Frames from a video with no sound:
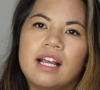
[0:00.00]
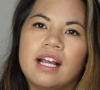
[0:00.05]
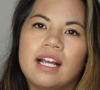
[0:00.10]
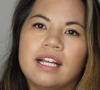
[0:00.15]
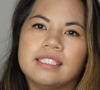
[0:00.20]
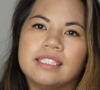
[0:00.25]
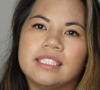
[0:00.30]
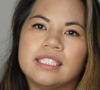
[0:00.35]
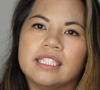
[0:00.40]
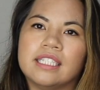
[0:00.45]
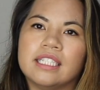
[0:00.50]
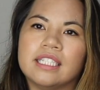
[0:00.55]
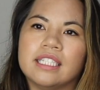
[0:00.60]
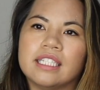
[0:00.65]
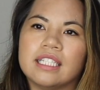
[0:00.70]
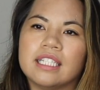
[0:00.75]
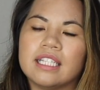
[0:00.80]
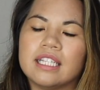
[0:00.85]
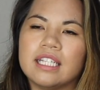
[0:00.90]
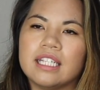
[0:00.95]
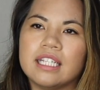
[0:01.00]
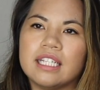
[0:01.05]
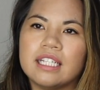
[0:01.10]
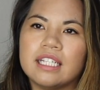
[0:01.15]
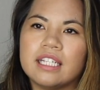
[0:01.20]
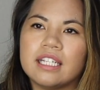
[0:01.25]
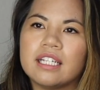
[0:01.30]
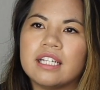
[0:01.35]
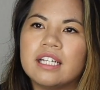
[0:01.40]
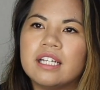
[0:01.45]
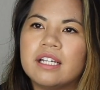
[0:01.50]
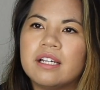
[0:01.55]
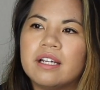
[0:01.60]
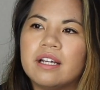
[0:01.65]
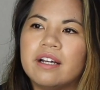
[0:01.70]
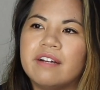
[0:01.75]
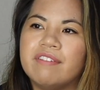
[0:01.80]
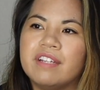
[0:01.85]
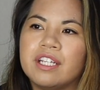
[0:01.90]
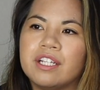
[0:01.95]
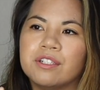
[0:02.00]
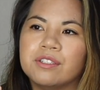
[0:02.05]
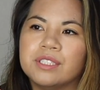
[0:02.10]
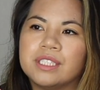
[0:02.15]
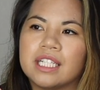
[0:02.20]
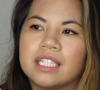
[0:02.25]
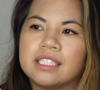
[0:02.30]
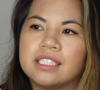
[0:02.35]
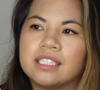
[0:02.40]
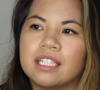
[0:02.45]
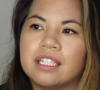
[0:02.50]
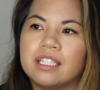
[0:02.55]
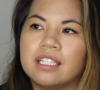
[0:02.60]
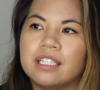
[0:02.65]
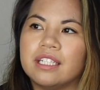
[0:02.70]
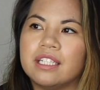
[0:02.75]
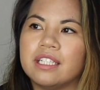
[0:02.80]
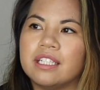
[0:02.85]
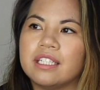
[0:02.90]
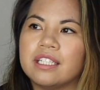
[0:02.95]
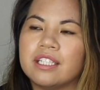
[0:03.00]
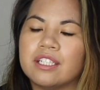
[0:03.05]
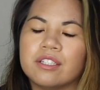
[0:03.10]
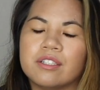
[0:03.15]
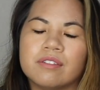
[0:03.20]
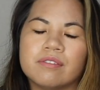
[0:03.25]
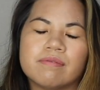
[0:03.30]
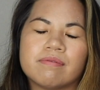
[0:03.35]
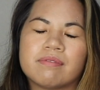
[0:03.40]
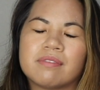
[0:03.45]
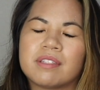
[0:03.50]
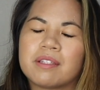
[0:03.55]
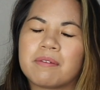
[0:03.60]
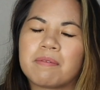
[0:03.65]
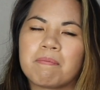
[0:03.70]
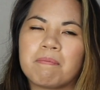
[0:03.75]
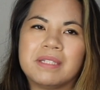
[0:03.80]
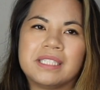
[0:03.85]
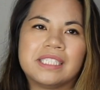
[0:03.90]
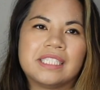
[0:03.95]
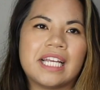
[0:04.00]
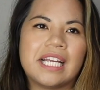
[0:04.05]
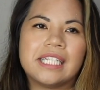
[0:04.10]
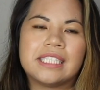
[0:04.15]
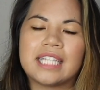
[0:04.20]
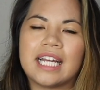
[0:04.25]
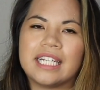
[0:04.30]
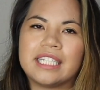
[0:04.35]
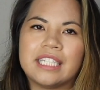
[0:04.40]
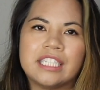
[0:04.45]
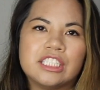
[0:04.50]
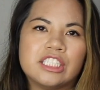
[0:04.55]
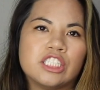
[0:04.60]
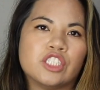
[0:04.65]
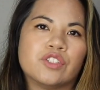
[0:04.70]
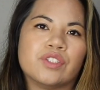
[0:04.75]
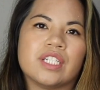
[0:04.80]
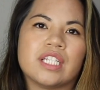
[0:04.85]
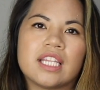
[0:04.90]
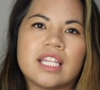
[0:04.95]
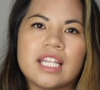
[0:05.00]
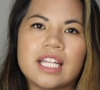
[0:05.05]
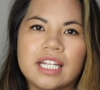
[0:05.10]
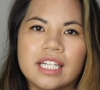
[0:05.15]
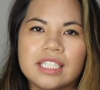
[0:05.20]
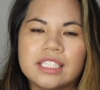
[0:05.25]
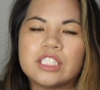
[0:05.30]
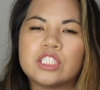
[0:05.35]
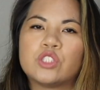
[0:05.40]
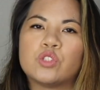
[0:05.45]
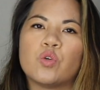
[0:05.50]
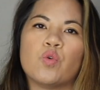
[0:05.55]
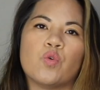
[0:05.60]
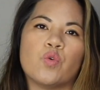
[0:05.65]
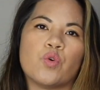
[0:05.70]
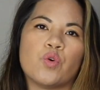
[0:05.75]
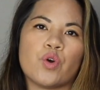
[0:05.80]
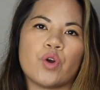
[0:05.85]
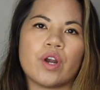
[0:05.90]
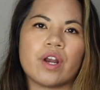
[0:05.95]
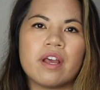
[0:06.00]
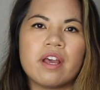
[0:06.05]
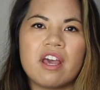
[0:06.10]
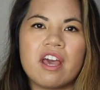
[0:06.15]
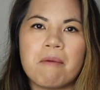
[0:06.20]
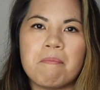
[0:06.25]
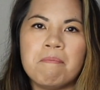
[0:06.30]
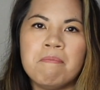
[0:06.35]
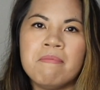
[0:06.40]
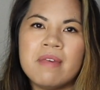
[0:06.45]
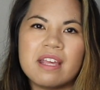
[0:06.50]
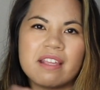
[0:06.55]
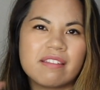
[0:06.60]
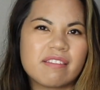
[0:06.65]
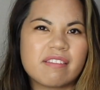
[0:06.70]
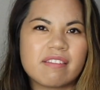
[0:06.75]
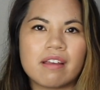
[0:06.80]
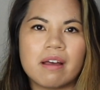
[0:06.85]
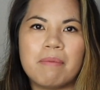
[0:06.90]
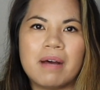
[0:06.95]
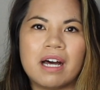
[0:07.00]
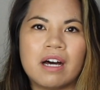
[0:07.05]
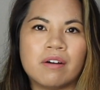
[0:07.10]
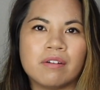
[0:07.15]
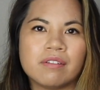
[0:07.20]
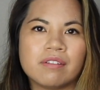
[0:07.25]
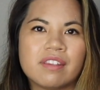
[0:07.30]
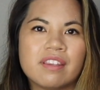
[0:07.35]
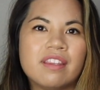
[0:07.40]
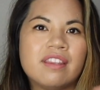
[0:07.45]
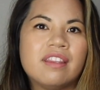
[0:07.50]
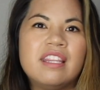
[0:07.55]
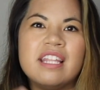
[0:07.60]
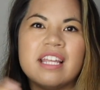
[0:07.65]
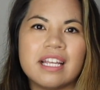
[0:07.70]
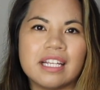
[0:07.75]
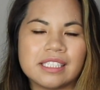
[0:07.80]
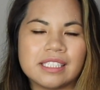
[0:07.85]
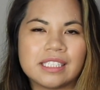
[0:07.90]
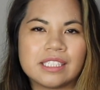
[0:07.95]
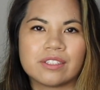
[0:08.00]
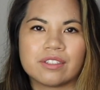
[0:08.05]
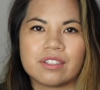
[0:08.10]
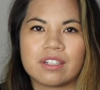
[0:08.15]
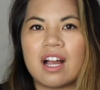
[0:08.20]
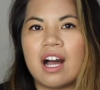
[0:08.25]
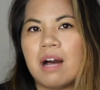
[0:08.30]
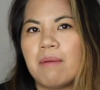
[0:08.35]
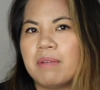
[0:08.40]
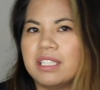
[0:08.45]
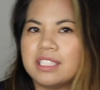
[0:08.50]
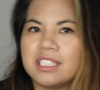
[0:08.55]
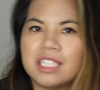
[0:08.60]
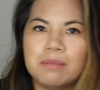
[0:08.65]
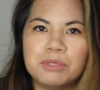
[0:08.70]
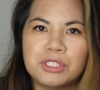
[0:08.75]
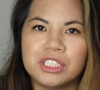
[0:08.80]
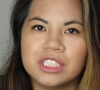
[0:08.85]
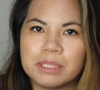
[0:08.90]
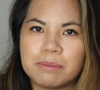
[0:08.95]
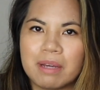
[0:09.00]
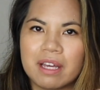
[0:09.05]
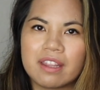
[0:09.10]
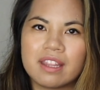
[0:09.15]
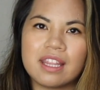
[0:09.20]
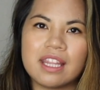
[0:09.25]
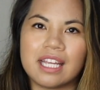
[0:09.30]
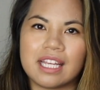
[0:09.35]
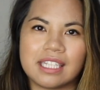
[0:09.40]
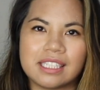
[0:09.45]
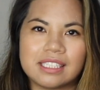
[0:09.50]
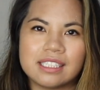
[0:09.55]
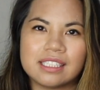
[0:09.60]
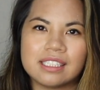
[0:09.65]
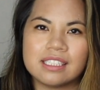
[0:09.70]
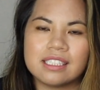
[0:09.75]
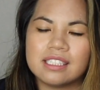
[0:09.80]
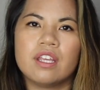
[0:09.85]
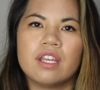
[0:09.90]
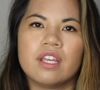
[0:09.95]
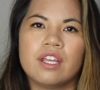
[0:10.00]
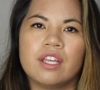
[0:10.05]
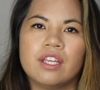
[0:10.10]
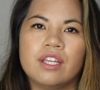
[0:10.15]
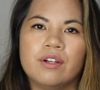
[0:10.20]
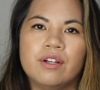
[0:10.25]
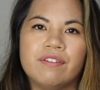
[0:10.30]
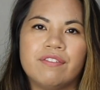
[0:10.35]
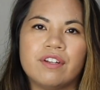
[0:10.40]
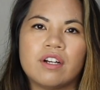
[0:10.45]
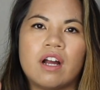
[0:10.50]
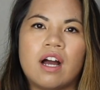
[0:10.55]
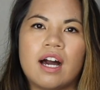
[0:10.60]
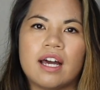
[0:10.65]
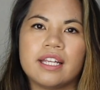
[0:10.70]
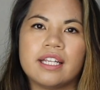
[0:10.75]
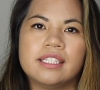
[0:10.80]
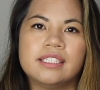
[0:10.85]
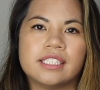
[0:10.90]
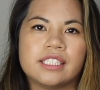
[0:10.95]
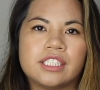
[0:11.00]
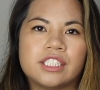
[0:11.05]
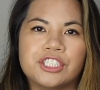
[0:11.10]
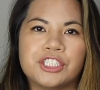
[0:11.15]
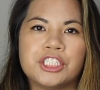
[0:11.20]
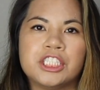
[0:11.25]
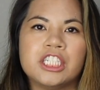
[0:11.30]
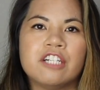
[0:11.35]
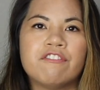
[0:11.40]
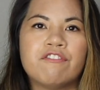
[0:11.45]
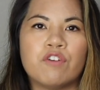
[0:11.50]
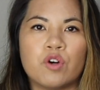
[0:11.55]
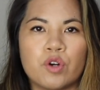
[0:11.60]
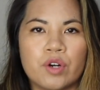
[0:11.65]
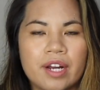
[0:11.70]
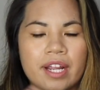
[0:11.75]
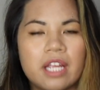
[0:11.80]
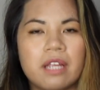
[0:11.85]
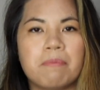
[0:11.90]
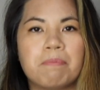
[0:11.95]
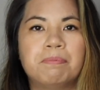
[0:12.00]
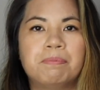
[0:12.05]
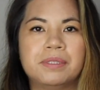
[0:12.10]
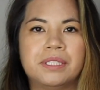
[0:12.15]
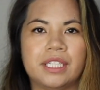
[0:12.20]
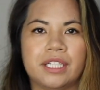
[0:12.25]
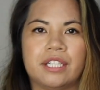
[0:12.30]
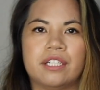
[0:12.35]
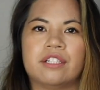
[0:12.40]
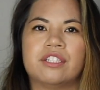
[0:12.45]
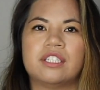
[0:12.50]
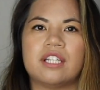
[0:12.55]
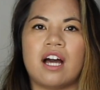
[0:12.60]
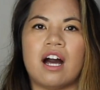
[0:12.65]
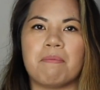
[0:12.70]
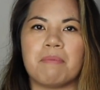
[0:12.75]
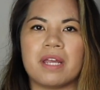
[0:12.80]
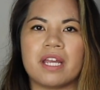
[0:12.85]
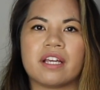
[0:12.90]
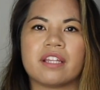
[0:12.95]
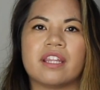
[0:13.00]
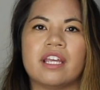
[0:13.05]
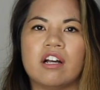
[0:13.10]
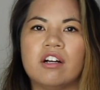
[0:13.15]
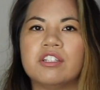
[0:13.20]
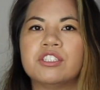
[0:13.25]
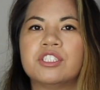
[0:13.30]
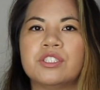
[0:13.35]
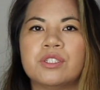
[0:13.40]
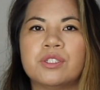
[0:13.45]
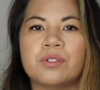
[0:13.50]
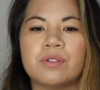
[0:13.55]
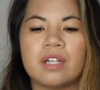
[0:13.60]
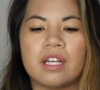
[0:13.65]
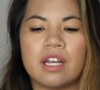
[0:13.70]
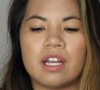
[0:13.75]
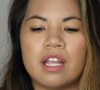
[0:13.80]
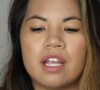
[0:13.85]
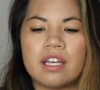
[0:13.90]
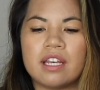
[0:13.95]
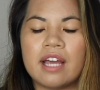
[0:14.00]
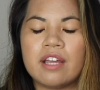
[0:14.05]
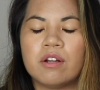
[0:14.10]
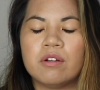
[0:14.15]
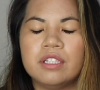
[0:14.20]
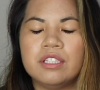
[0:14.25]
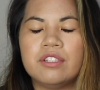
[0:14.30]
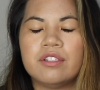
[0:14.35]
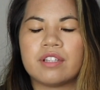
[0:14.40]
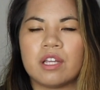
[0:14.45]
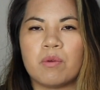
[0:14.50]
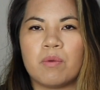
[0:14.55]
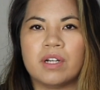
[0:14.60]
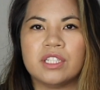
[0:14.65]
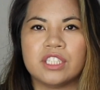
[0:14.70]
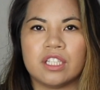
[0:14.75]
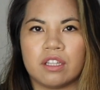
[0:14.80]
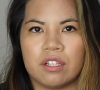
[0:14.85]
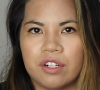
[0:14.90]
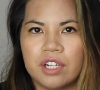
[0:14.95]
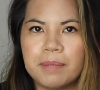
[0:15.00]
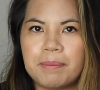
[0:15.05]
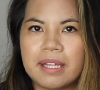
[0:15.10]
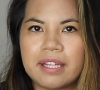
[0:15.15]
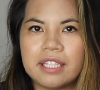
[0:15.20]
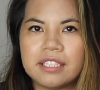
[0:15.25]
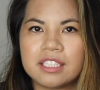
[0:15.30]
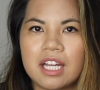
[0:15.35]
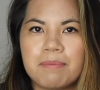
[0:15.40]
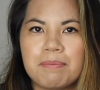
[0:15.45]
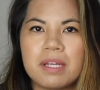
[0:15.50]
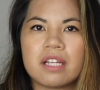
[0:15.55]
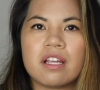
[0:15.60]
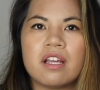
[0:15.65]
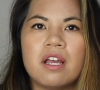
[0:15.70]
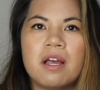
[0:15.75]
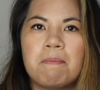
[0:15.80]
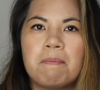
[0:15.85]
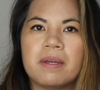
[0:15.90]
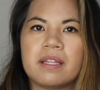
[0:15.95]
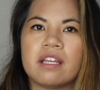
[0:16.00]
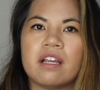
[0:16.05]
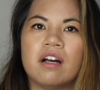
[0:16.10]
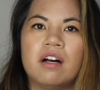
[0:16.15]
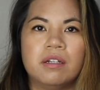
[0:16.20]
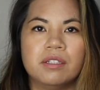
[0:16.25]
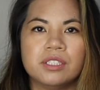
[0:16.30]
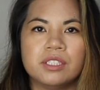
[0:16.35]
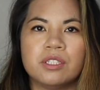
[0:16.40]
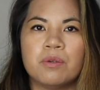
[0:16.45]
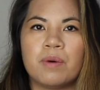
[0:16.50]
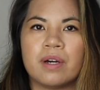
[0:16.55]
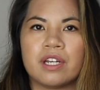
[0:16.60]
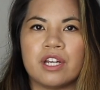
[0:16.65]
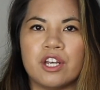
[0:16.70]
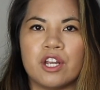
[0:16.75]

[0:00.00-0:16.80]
as in the videos that say, you know, mistakes I did during this, or myths about this, or common assumptions about this. You know, if your audience is searching for a particular topic, they also, not only do they want to learn about that topic, but they also want to